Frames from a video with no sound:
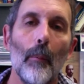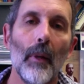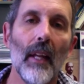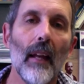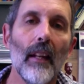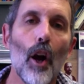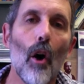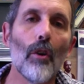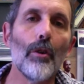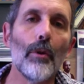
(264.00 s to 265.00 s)
began the
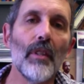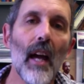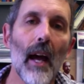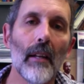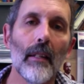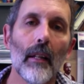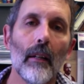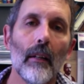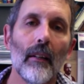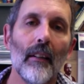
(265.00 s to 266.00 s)
arduous task
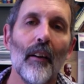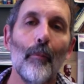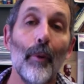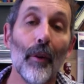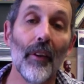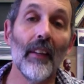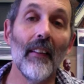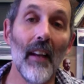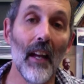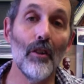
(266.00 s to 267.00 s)
of building the
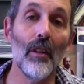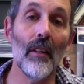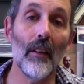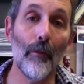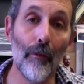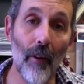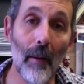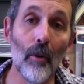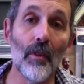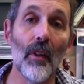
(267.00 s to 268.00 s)
nation that the
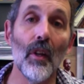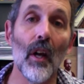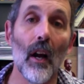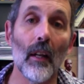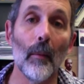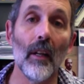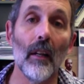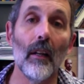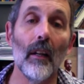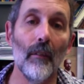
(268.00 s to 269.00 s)
framers of the document
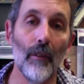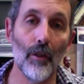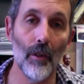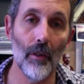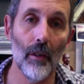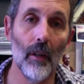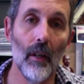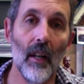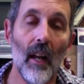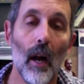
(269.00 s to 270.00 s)
envisioned,
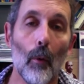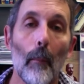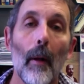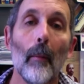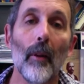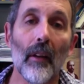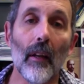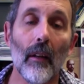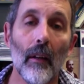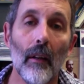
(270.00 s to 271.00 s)
a
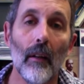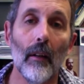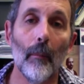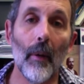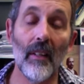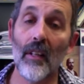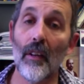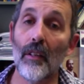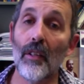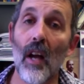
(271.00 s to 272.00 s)
republic based
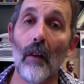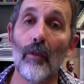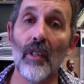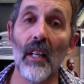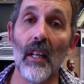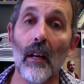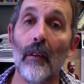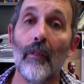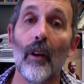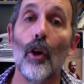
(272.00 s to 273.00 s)
on the sovereignty
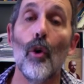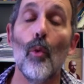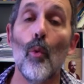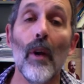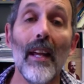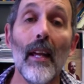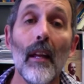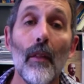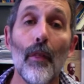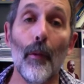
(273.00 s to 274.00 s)
of we
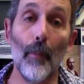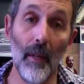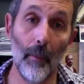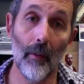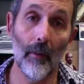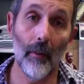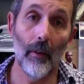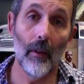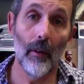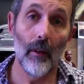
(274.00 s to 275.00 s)
the people,
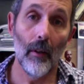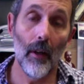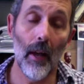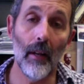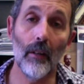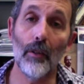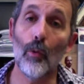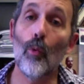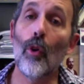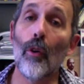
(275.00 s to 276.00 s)
and it is a
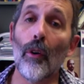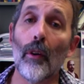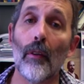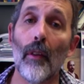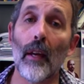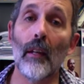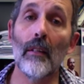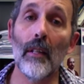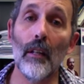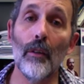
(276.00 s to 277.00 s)
work that
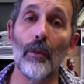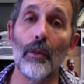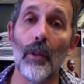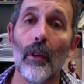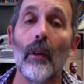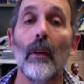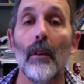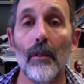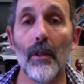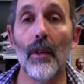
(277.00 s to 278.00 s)
continues
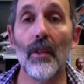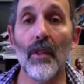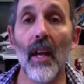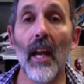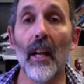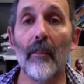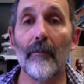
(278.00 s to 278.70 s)
to this day.